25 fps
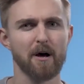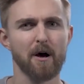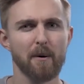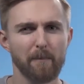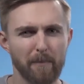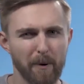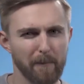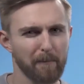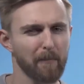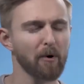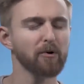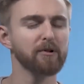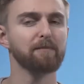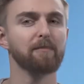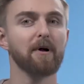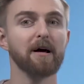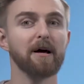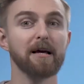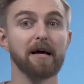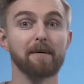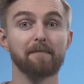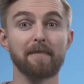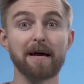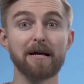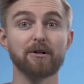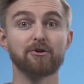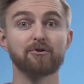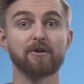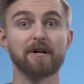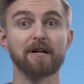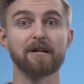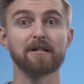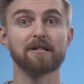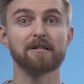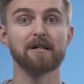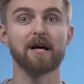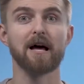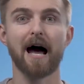But multiplying a
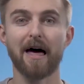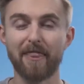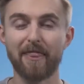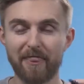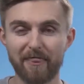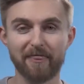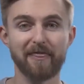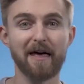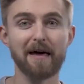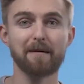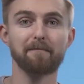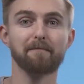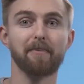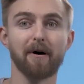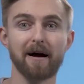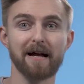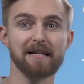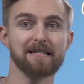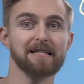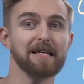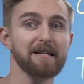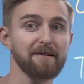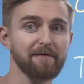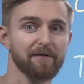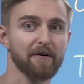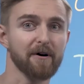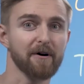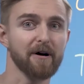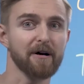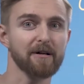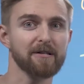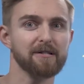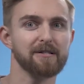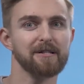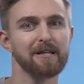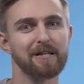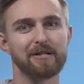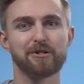matrix and then by its
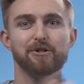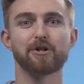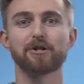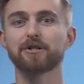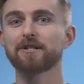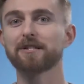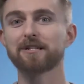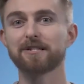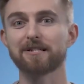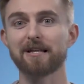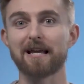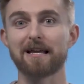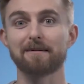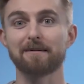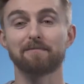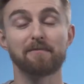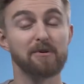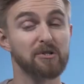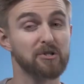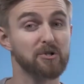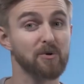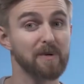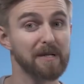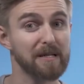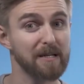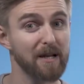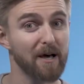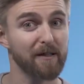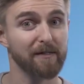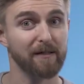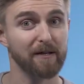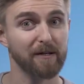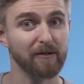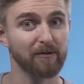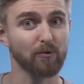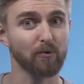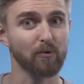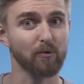inverse is just the same as doing
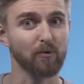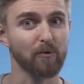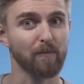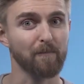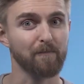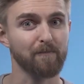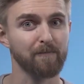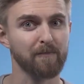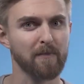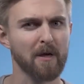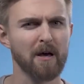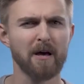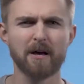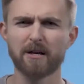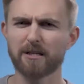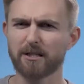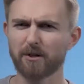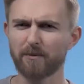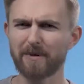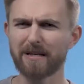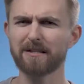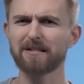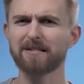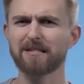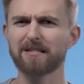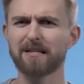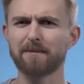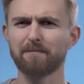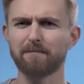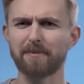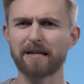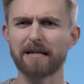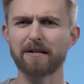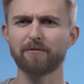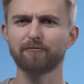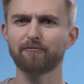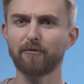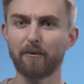nothing at all. So we can
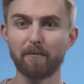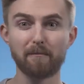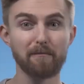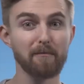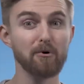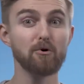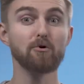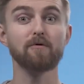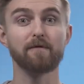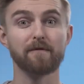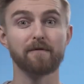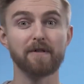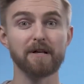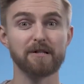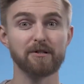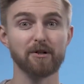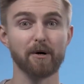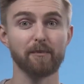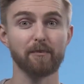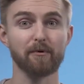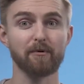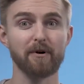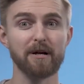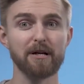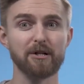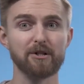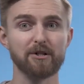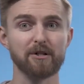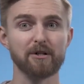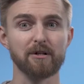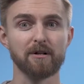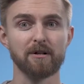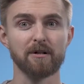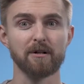simply remove this operation.